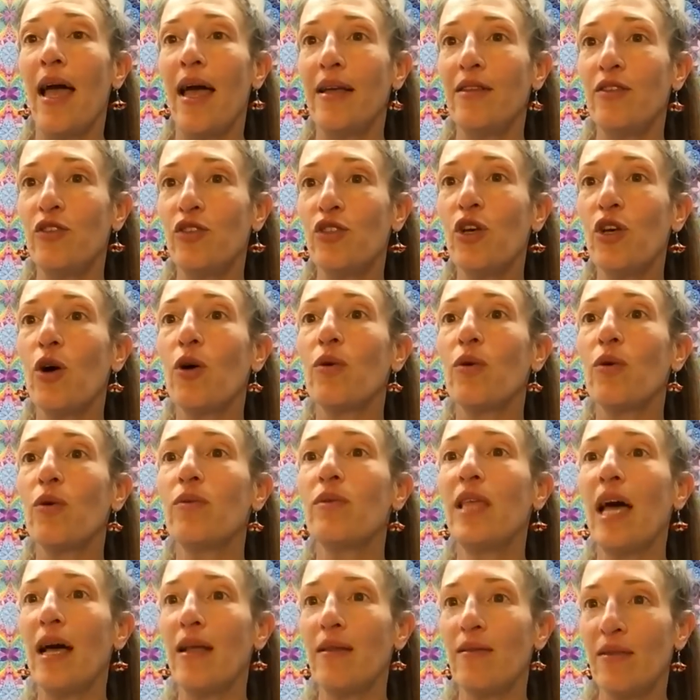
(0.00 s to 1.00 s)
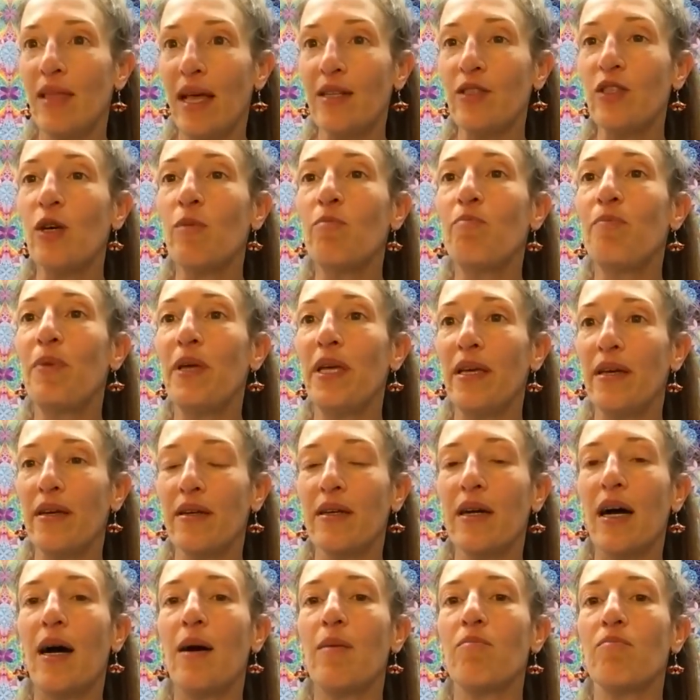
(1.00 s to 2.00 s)
And so that's a big
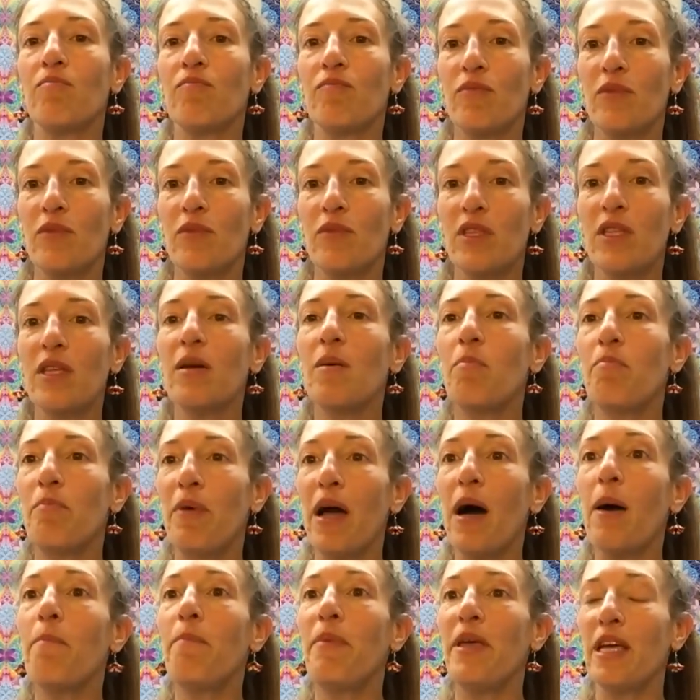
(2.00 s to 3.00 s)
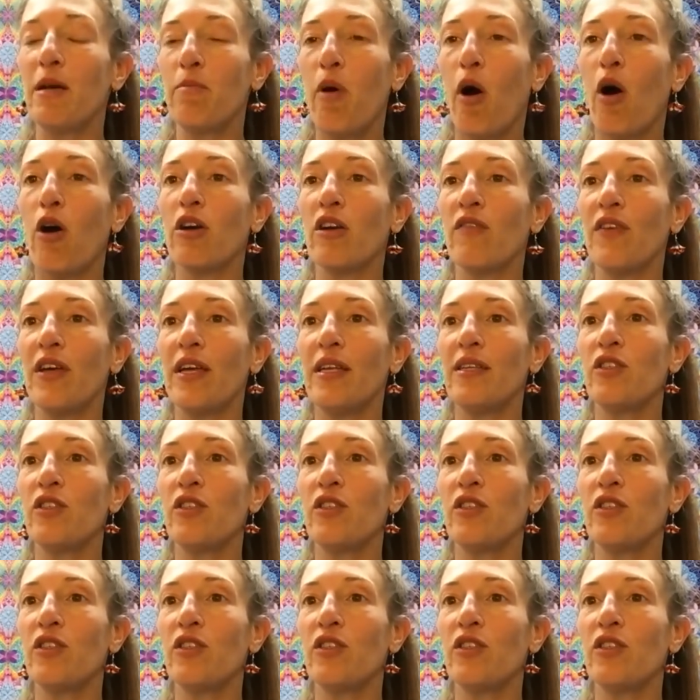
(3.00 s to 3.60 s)
part of it.